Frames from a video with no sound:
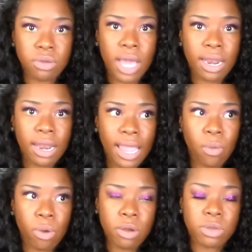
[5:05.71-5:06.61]
You got to
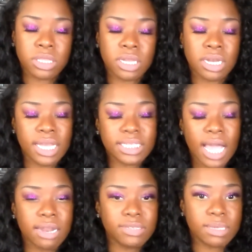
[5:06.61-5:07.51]
like work with it. And that's
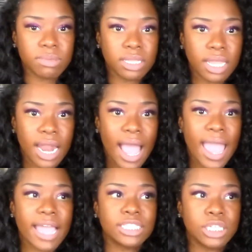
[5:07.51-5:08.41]
kind of something that
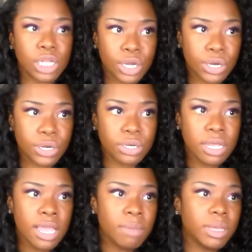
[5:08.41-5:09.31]
I had to
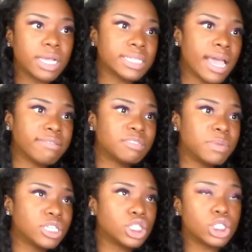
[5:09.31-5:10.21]
learn because I have
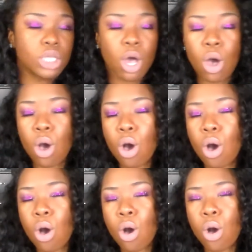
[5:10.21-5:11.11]
spent
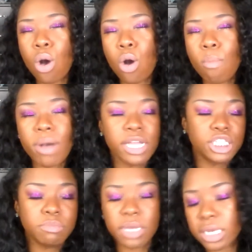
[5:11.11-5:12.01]
so
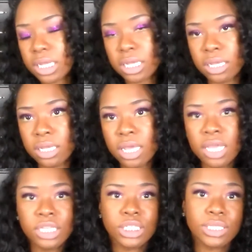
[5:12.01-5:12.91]
much money,
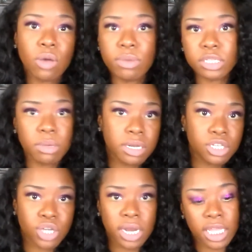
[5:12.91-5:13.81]
so much
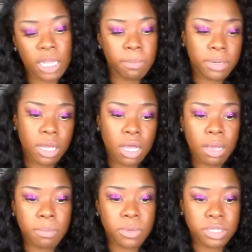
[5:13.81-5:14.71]
money trying to keeping
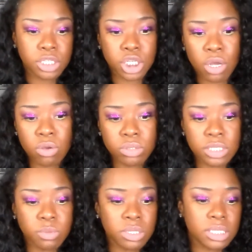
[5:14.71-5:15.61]
up with the
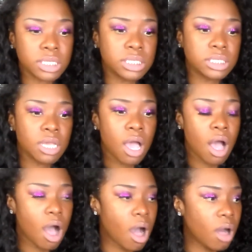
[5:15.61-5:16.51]
Joneses, with this,
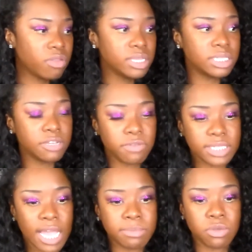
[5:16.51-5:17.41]
all these
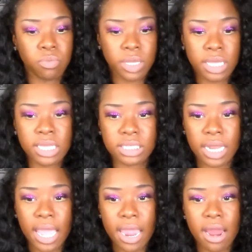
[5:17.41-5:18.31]
different types of wigs
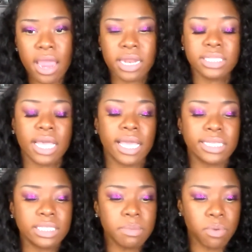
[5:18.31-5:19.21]
and hair. And it's like
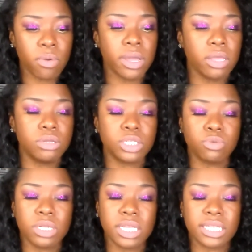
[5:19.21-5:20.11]
at some point you
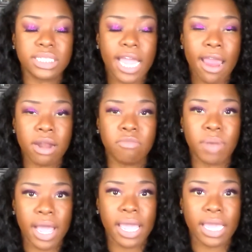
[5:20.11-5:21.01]
just really get tired
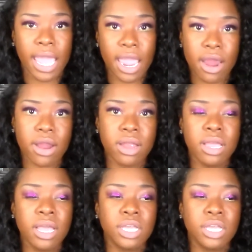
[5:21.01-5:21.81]
of buying hair.